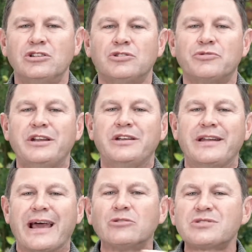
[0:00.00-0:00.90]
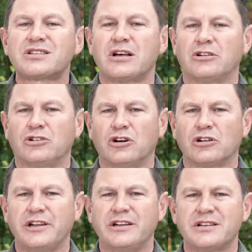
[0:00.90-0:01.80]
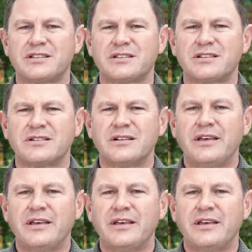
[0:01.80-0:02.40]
to renounce ungodliness